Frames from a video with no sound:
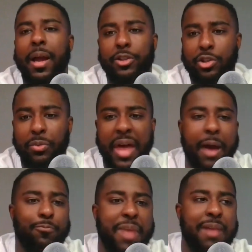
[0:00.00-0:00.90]
And so
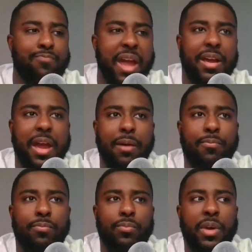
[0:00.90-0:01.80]
that may make
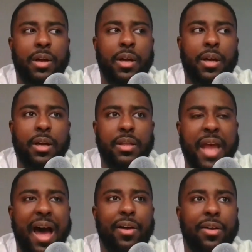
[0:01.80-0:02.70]
him
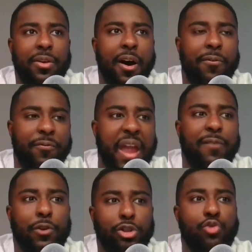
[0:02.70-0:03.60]
not a
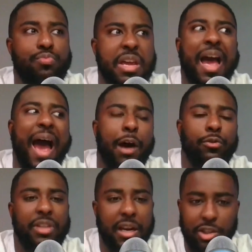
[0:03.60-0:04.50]
favorite to be an
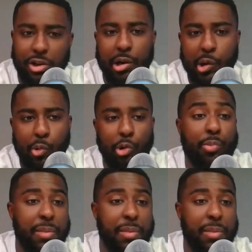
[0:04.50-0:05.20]
outside starting corner.